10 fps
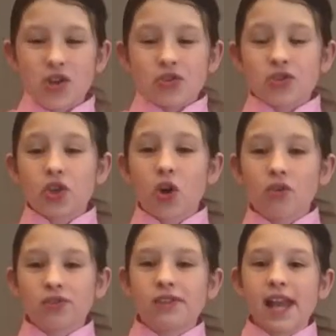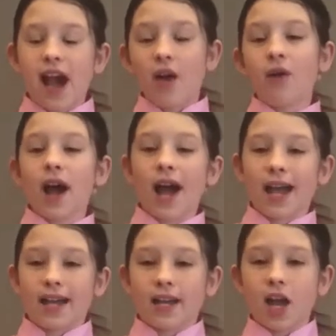So now
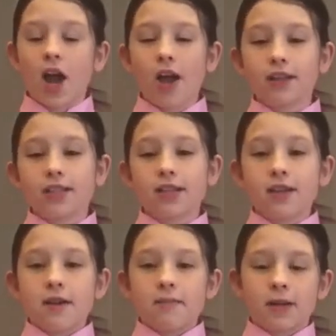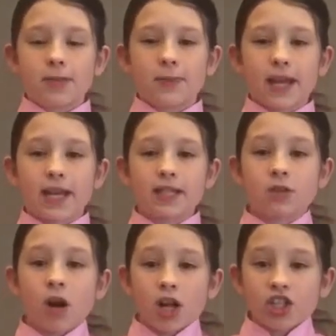I cut my spaghetti
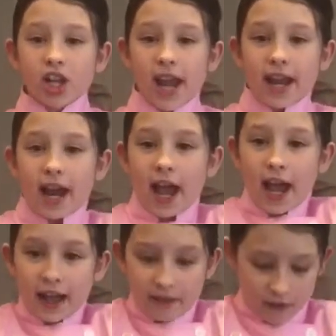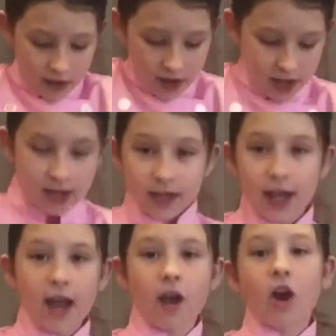squash and I've
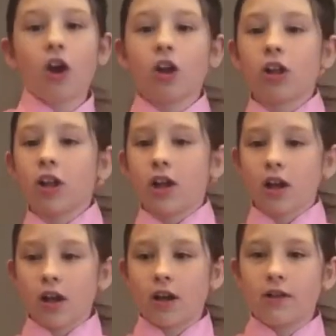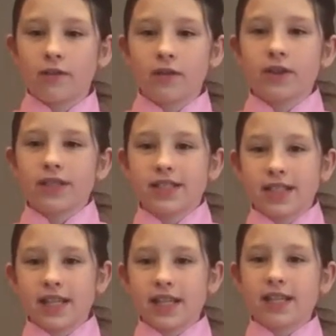got all of the
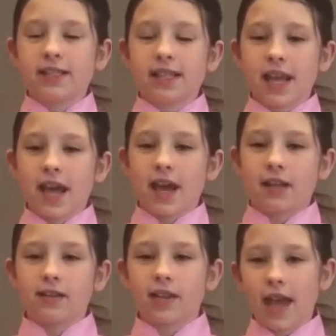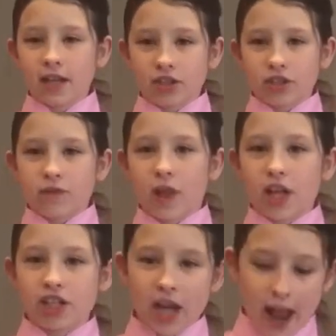seeds and the extra
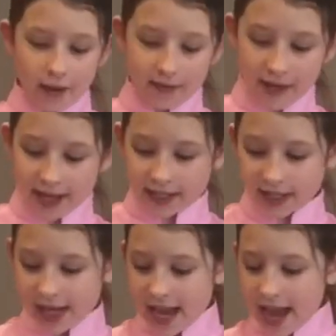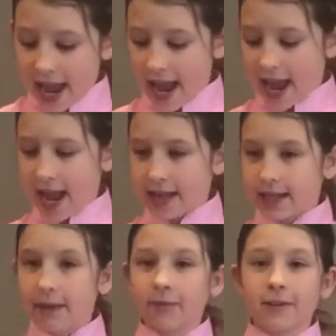flesh out of it. And
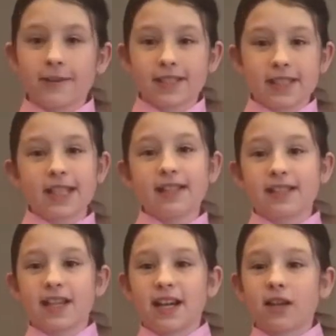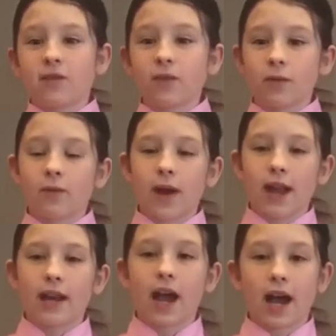I'm going to season it for
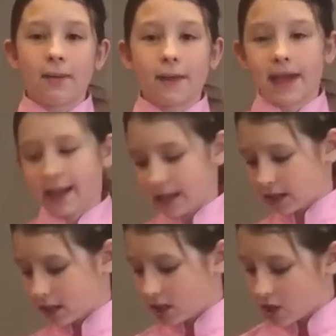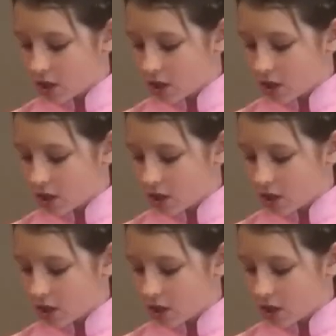when I bake it.